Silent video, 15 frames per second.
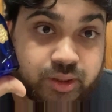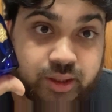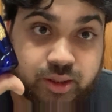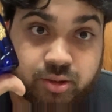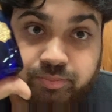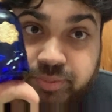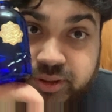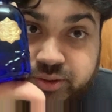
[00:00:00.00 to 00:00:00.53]

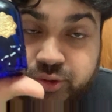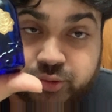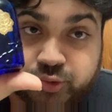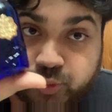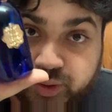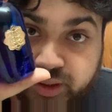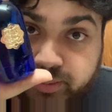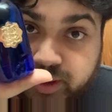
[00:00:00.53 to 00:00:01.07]
compared to
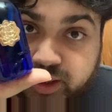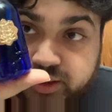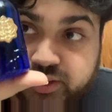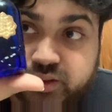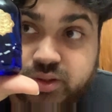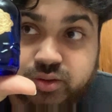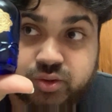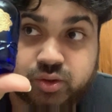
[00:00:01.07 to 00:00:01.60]
20
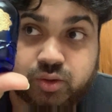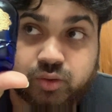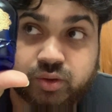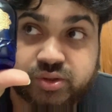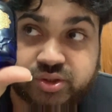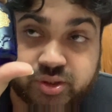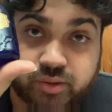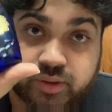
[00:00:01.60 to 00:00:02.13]
bucks. So
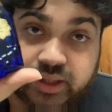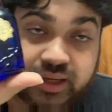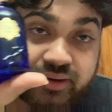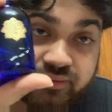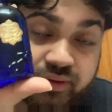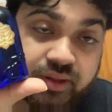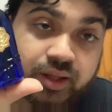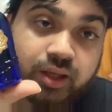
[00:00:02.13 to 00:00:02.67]
considering
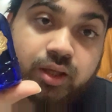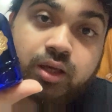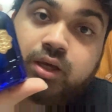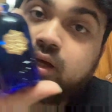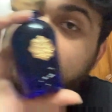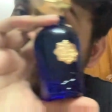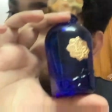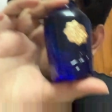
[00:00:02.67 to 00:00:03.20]
everything,
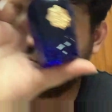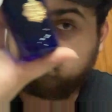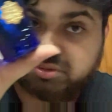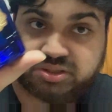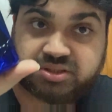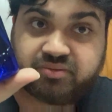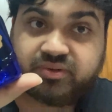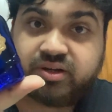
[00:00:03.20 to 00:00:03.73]

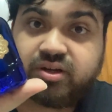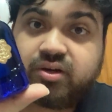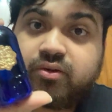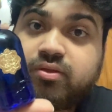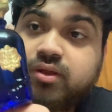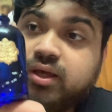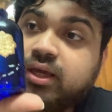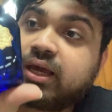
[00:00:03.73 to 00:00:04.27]
it's a very
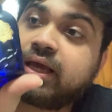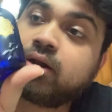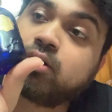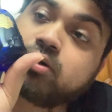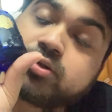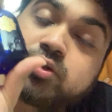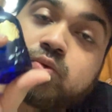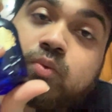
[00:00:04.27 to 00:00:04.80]
good thing. And
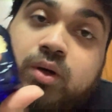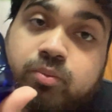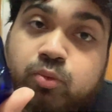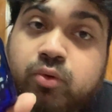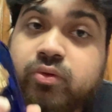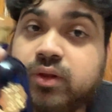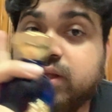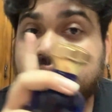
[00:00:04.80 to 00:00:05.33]
also one
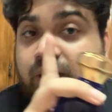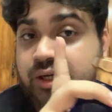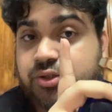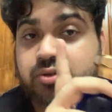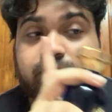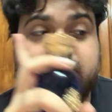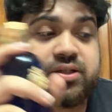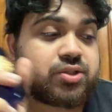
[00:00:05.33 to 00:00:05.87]
more thing that I
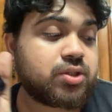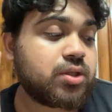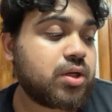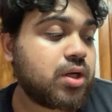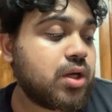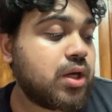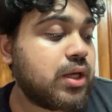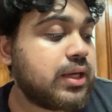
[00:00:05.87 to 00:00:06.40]
should mention
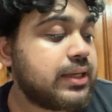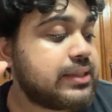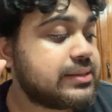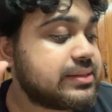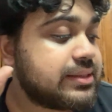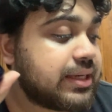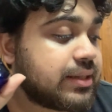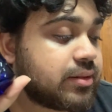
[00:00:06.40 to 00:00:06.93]

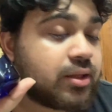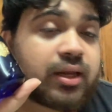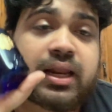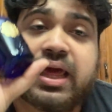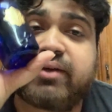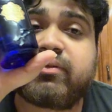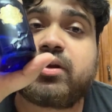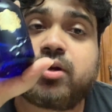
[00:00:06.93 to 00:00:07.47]
is that the
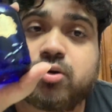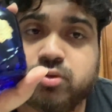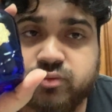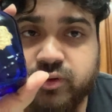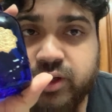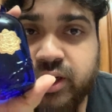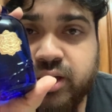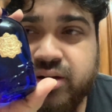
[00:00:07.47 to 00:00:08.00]
lavender
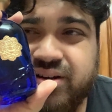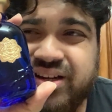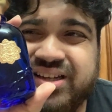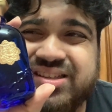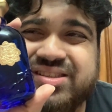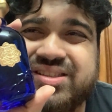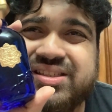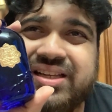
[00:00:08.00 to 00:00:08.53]
over here
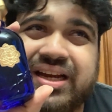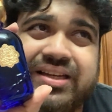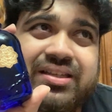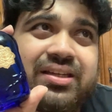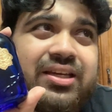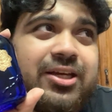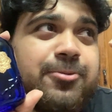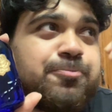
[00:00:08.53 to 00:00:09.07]
is
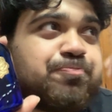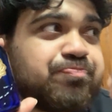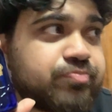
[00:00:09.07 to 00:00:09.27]
slightly